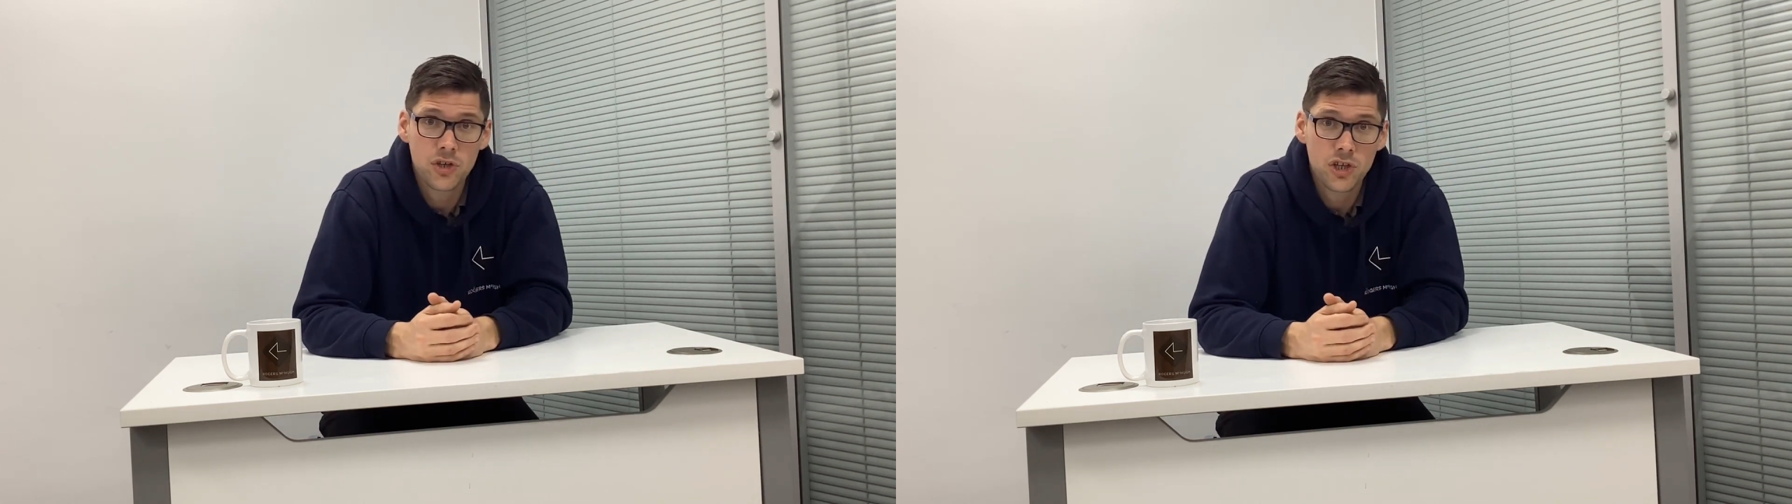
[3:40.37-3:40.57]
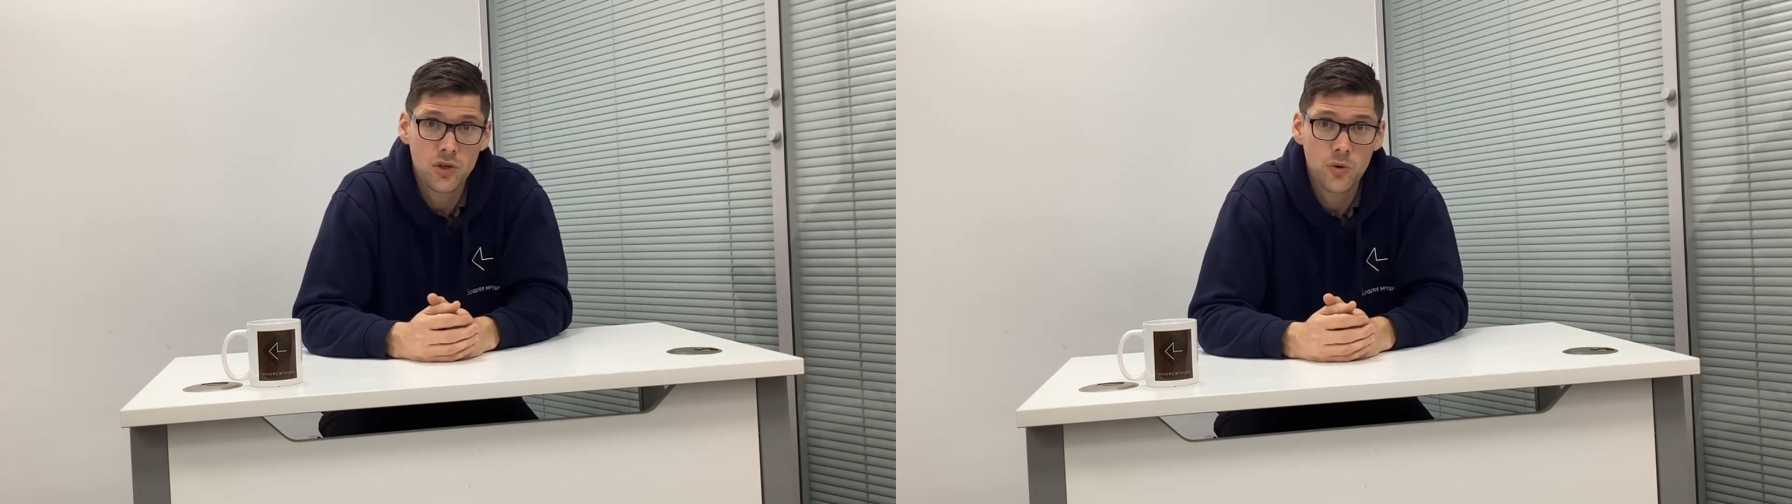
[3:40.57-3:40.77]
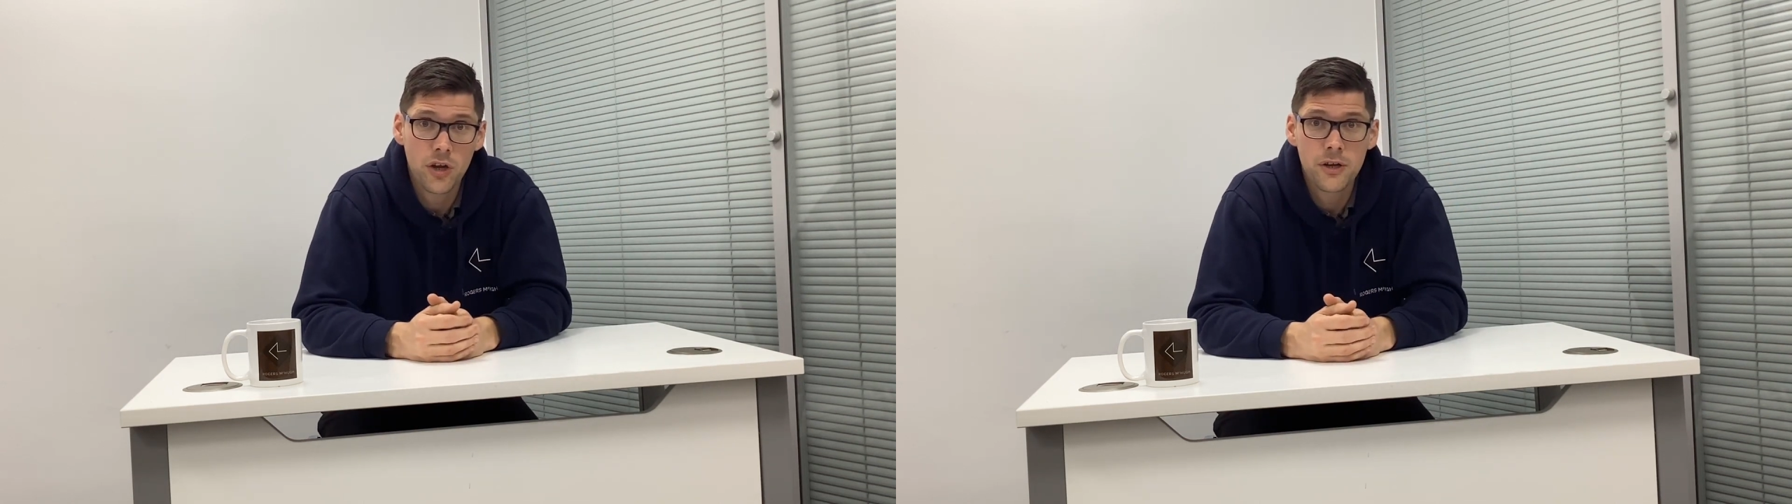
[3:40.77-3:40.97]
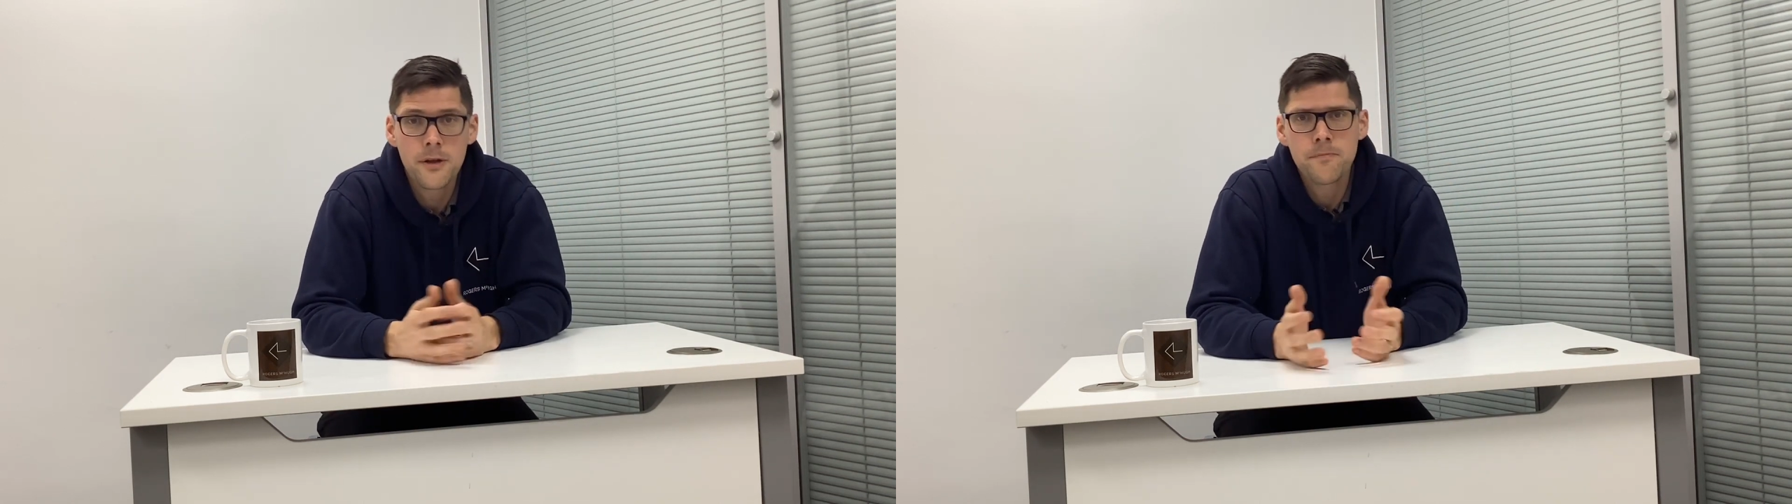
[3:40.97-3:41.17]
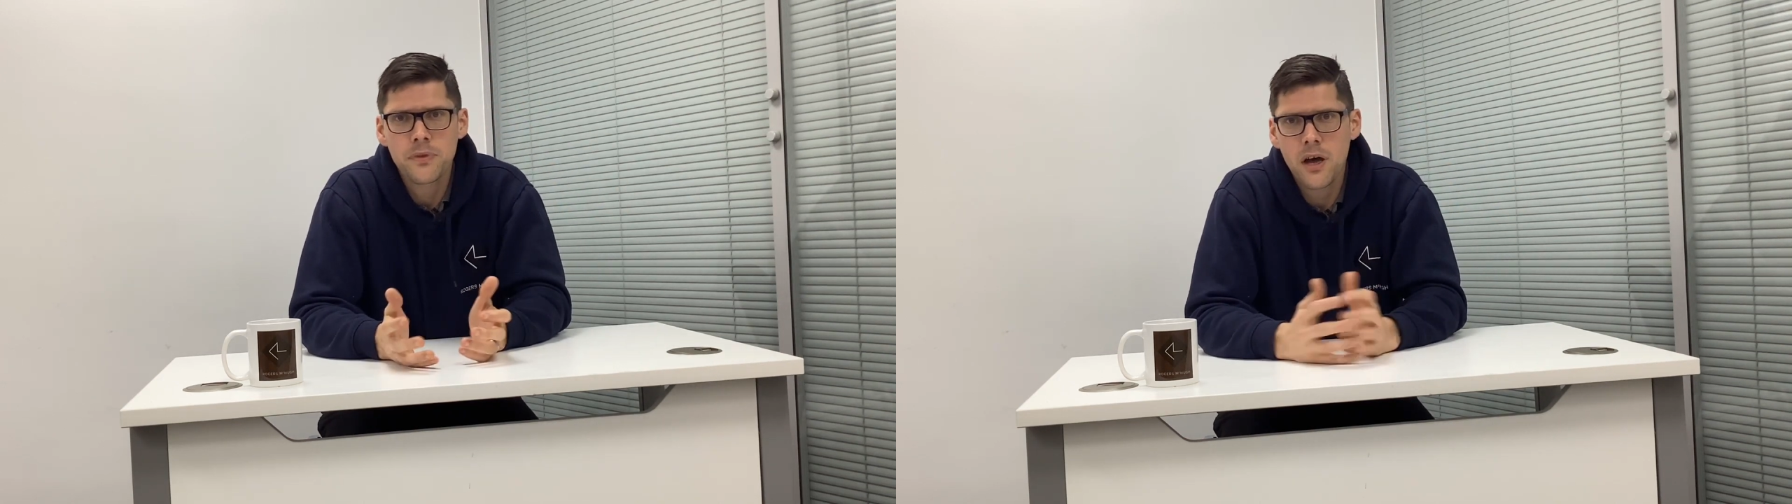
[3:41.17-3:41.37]

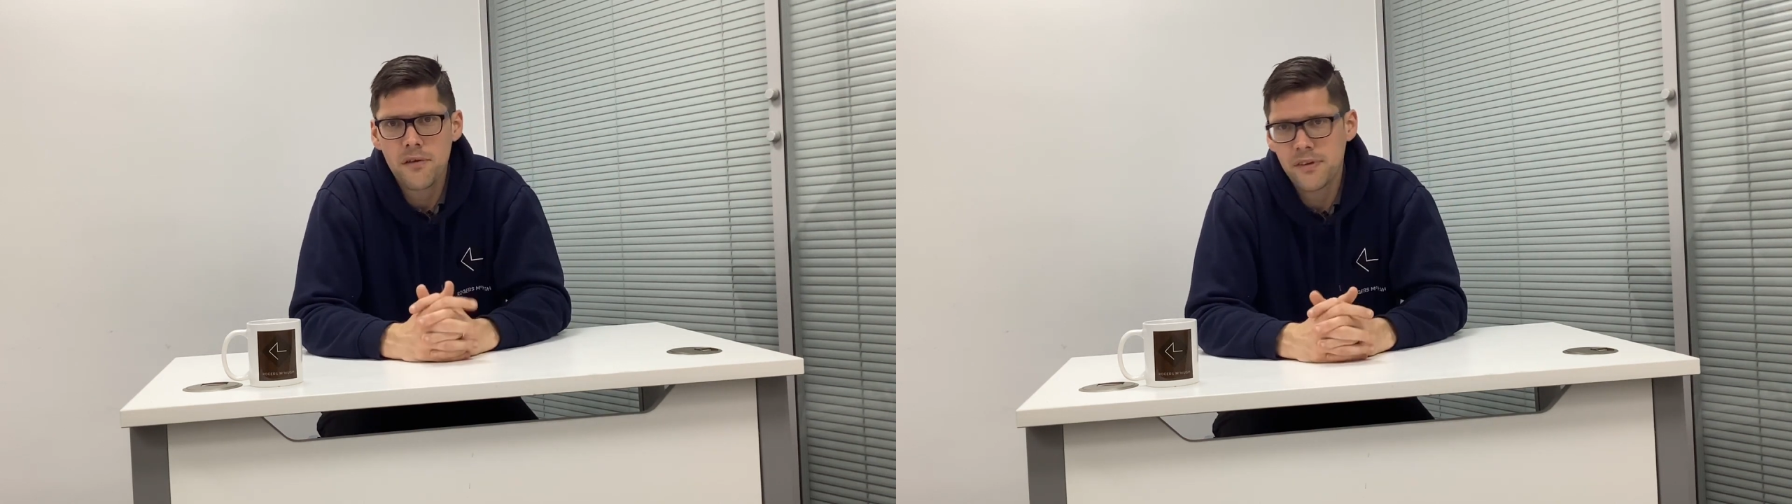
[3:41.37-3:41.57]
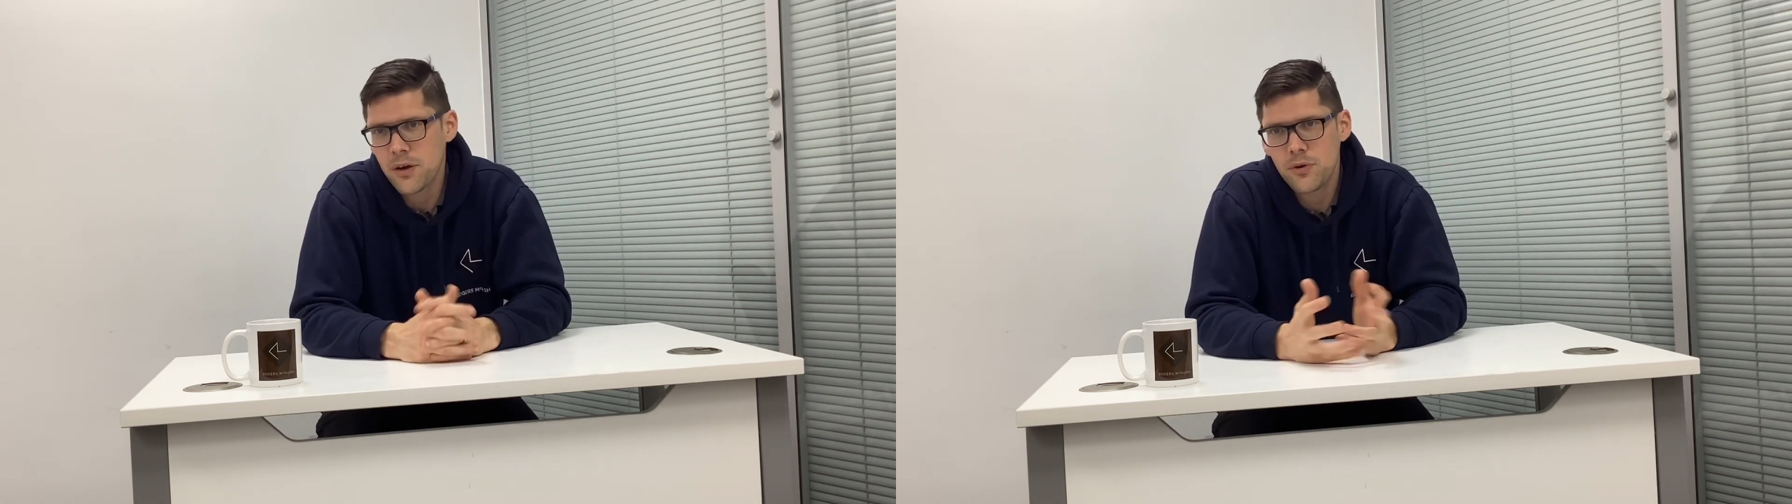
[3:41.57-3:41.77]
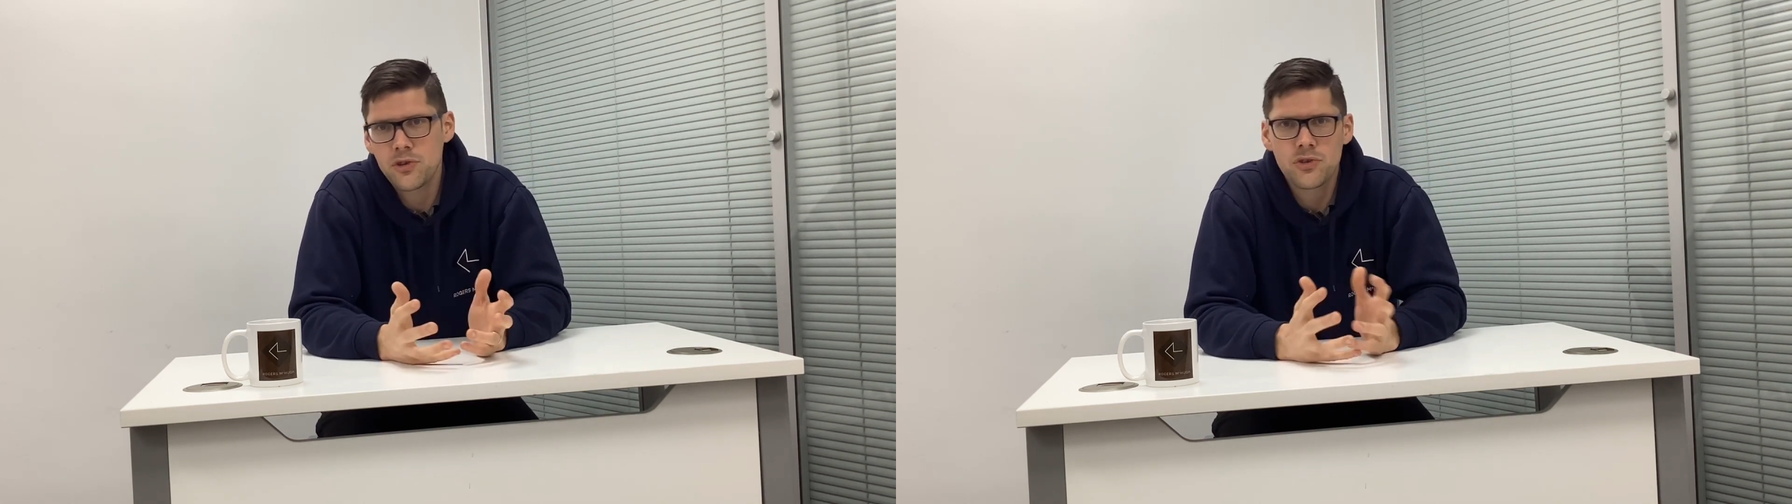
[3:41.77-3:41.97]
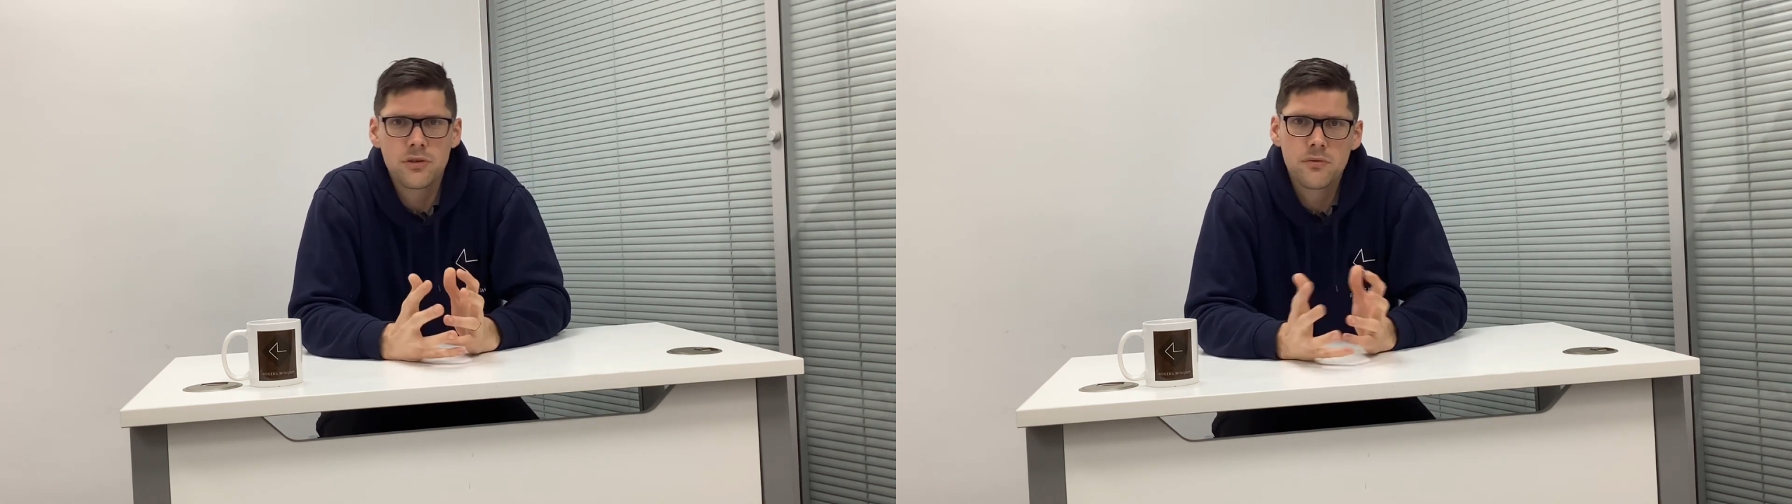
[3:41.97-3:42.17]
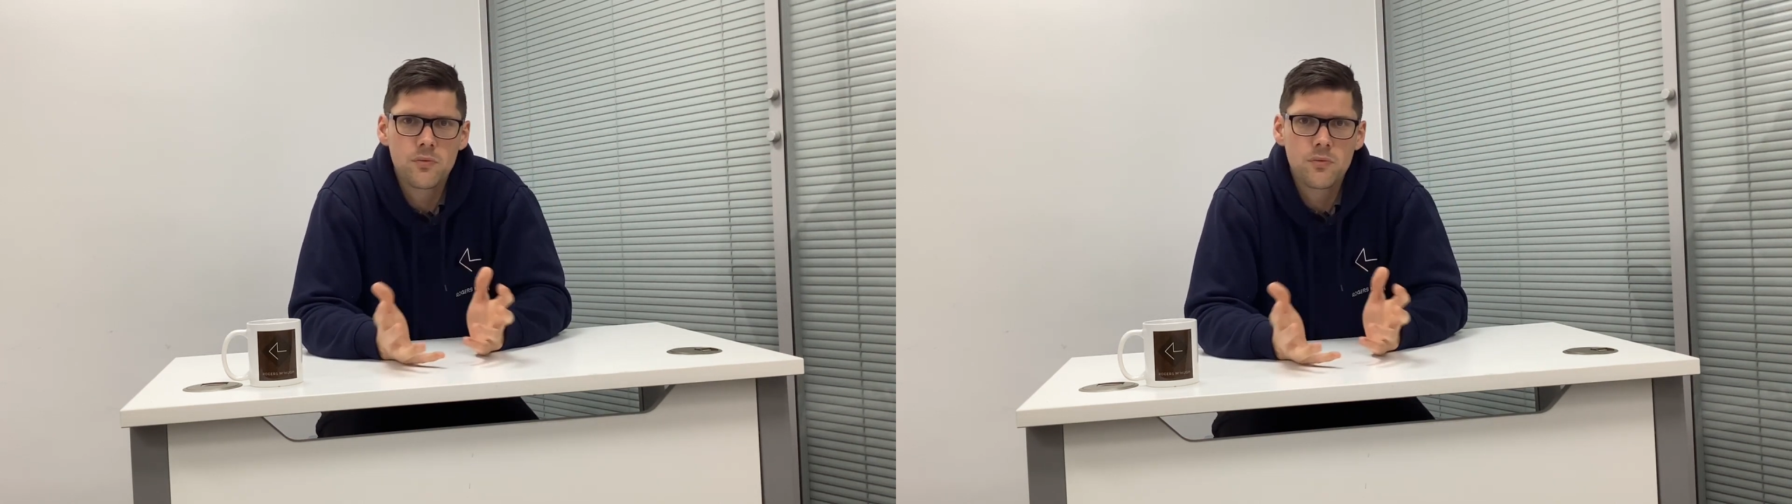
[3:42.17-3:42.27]
Q1. Half an hour in,